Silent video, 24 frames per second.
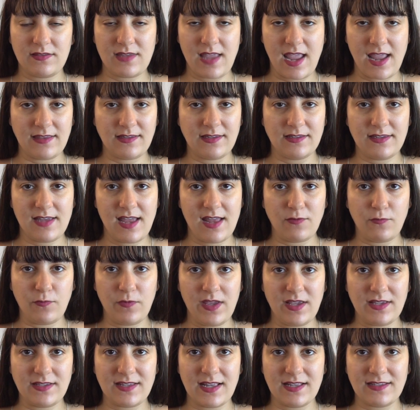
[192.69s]
8 to 10
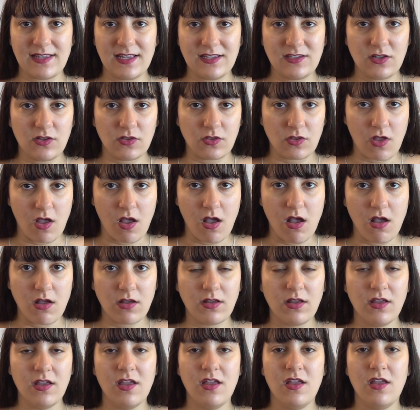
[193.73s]
weeks. That's a
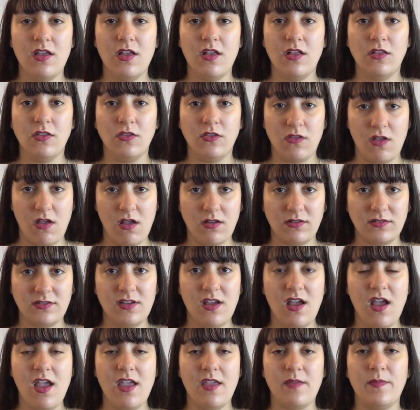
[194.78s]
long, long
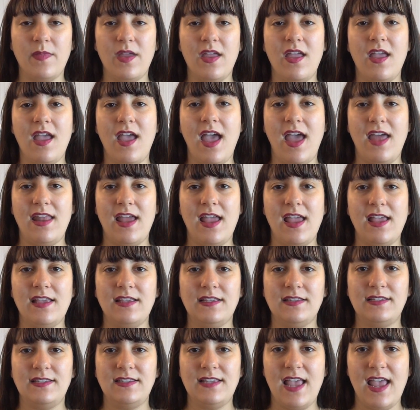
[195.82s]
time. And
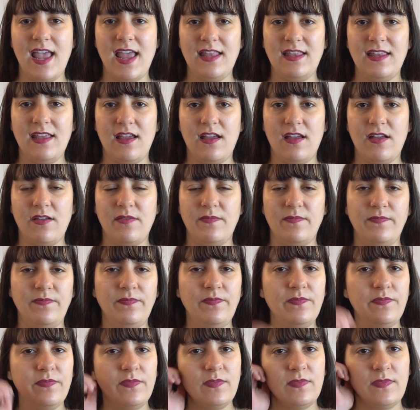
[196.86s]
I said,
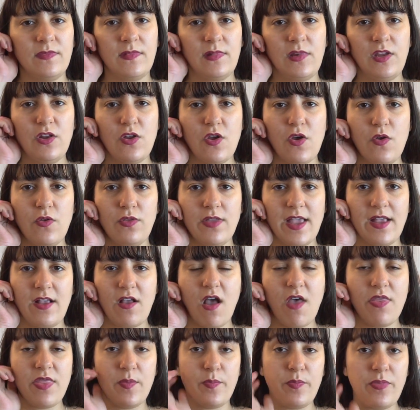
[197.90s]
you know, like
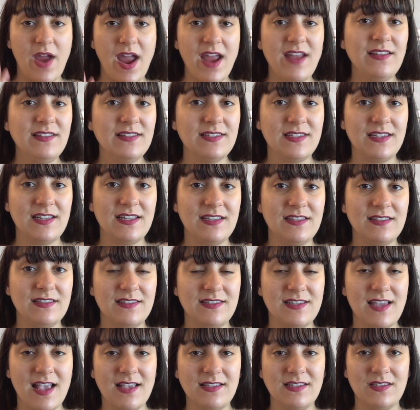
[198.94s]
on the pregnancy
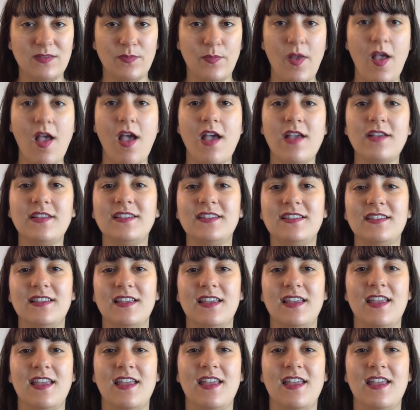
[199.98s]
test box,